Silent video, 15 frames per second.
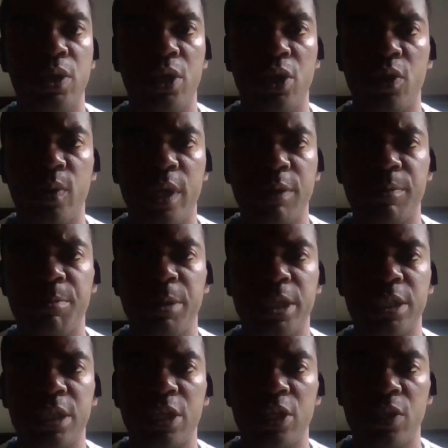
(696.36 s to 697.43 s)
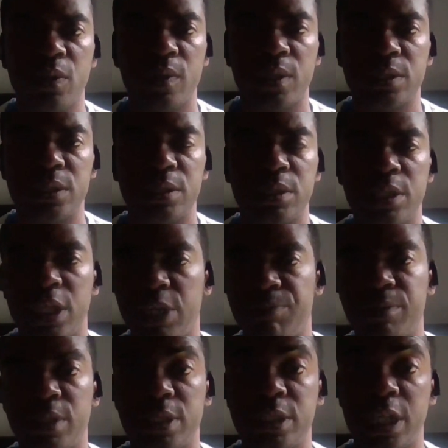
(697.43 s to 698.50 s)
if you ever pick that choice,
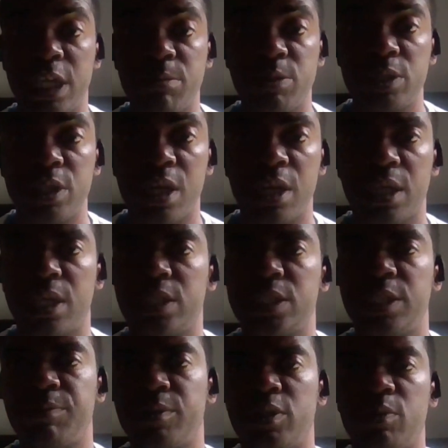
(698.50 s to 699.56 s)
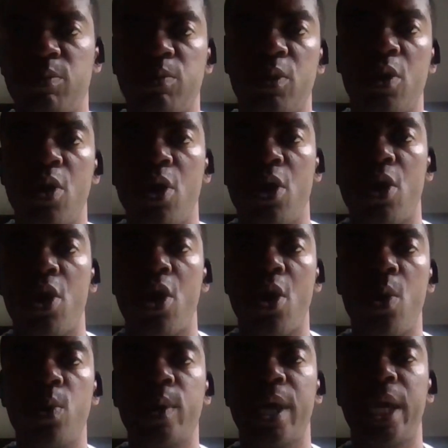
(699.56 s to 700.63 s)
even the Denver Nuggets, even the
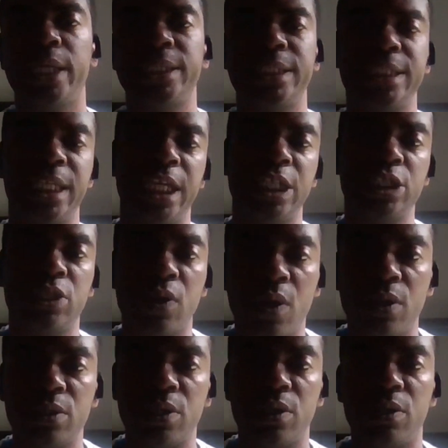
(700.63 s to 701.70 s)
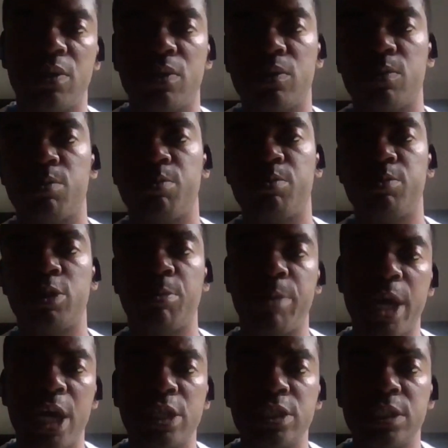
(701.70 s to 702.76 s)
OKC Thunder, the
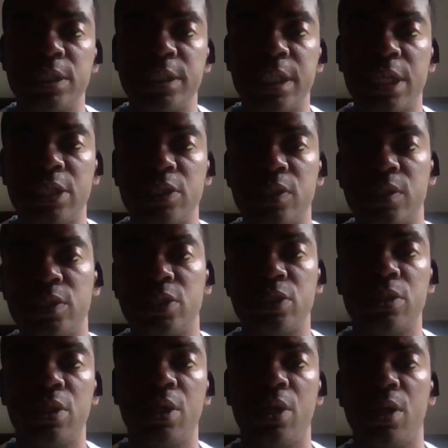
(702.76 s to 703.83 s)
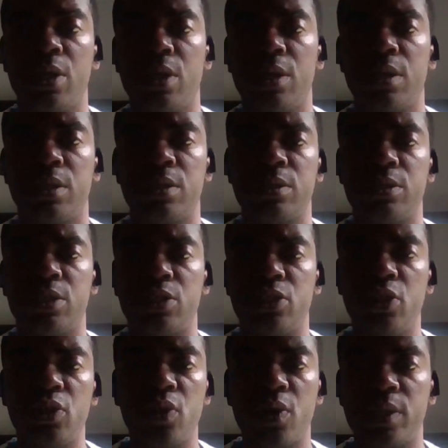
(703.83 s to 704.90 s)
Boston Celtics, the
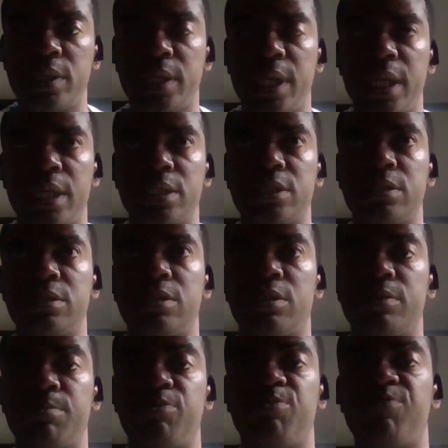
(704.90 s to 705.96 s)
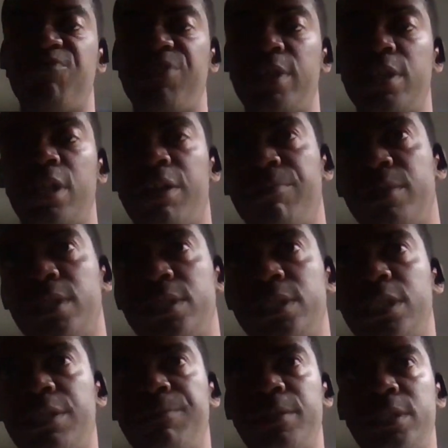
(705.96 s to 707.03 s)
New York Nets, the Philadelphia
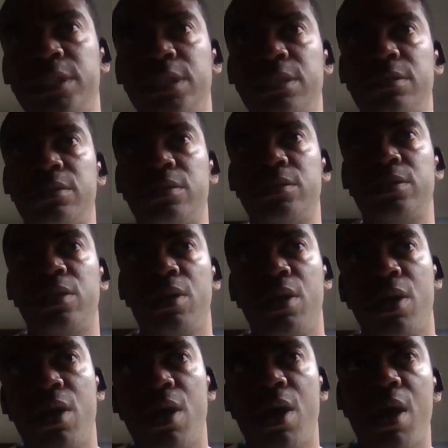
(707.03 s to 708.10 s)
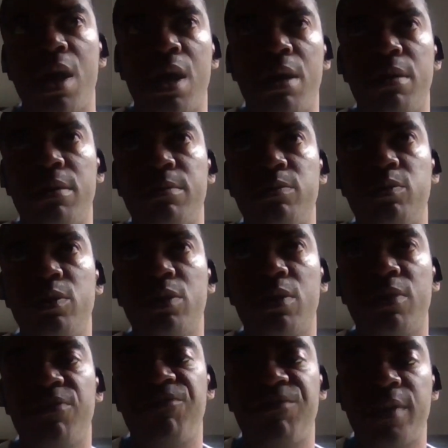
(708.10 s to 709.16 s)
76ers, we're
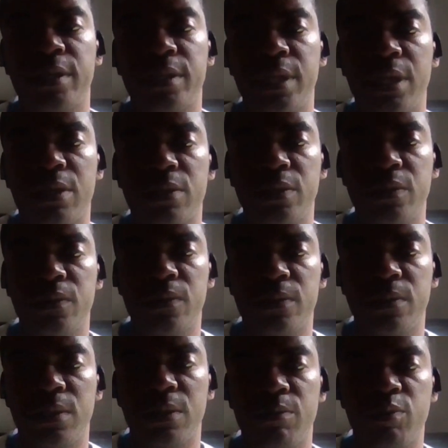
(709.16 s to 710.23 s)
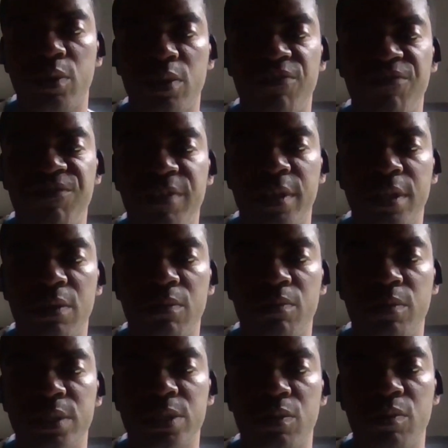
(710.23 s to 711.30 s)
going to find out who, and we're going to find out
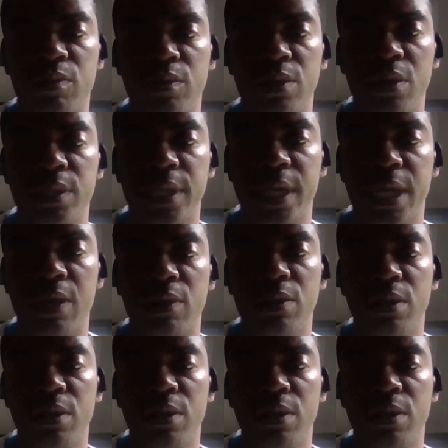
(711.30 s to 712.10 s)
what's going on now.